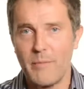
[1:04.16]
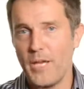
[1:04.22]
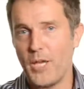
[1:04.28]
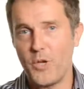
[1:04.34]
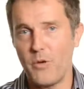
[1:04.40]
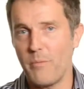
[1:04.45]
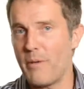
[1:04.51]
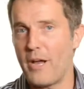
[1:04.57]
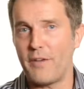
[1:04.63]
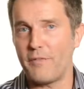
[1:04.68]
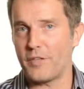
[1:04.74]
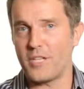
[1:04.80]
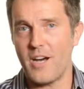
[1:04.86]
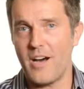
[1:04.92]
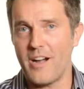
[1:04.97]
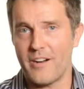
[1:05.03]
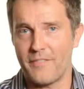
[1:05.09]
make you a better
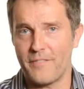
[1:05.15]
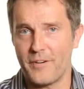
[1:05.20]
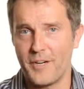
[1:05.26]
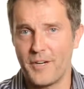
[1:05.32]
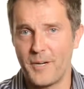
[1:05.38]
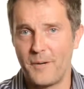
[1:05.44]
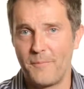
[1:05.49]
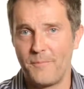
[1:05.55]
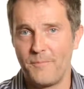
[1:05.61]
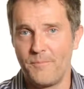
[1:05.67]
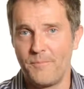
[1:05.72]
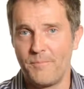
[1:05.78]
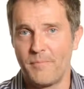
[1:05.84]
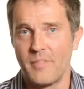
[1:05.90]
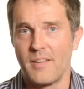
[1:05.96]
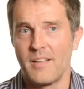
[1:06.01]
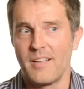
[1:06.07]
photographer.
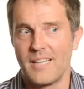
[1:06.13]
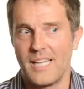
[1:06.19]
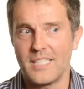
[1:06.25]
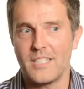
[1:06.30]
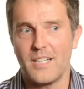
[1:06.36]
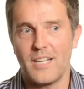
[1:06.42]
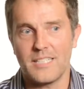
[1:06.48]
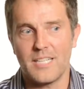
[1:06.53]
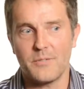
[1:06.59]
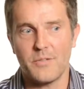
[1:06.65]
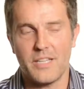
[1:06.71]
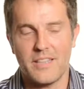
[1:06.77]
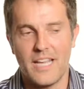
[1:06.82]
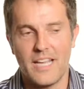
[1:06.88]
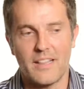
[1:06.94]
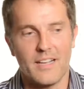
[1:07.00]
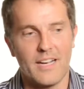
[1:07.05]
That's a lot of times I
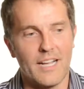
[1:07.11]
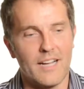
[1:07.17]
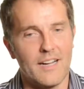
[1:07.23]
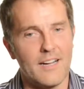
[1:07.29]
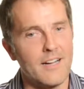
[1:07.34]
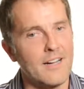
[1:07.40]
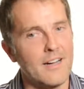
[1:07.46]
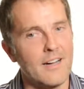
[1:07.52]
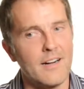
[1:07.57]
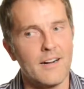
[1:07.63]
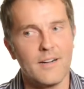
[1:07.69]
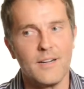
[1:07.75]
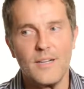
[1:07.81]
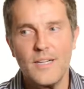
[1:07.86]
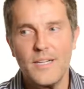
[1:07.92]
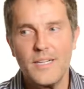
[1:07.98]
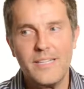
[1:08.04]
think, they're like, oh,
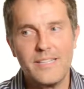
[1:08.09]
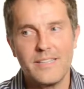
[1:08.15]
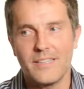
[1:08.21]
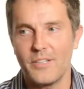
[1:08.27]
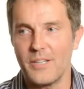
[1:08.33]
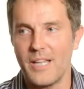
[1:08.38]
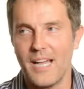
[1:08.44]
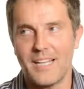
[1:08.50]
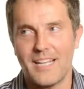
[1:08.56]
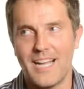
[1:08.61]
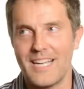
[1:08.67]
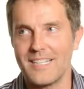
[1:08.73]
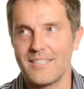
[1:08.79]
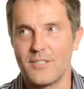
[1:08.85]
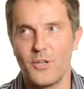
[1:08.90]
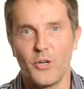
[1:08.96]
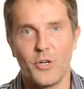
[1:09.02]
that guy
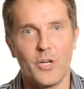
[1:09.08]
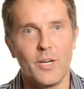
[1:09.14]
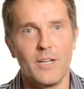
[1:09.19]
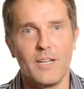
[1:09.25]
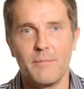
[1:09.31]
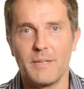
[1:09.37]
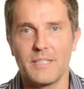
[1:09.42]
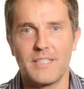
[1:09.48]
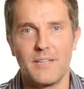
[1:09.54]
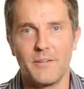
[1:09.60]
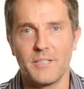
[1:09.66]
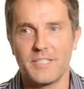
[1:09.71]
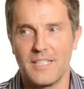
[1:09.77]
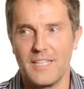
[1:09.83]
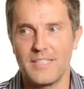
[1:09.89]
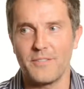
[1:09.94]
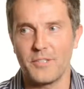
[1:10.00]
is so good. He must,
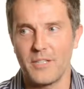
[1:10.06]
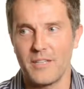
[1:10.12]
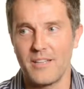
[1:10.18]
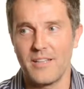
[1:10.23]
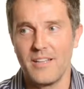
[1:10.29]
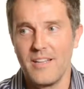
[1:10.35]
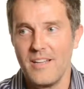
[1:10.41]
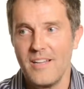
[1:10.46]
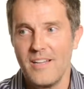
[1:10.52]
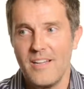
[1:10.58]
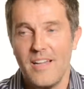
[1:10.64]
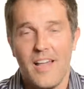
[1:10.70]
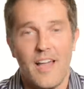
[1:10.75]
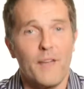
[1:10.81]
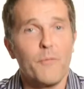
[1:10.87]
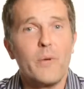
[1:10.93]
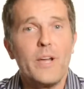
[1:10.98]
it's because of it.
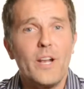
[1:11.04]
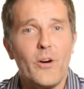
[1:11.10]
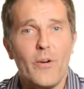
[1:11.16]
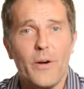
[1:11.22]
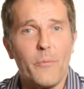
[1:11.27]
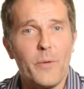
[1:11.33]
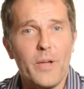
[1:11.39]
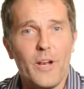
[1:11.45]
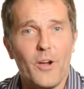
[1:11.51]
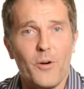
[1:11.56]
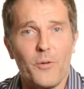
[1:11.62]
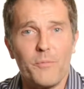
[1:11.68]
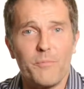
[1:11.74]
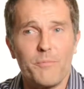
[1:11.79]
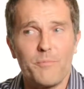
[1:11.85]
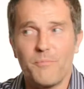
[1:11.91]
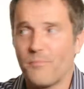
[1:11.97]
And we don't,
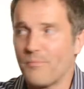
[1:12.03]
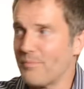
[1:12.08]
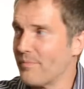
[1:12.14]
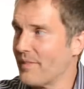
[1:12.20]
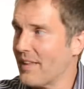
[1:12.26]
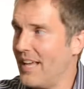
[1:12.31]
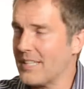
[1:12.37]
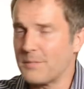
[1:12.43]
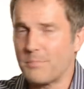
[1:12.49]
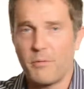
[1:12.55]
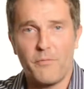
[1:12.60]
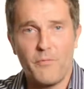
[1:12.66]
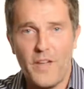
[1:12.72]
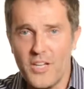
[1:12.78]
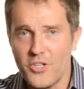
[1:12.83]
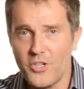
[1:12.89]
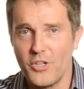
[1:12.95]
as
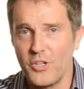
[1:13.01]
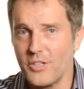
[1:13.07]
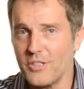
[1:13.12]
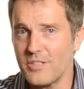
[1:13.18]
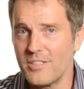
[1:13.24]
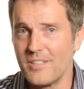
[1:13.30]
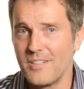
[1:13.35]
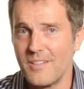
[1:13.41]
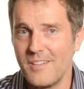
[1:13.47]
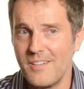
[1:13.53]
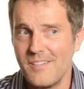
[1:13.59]
professionals,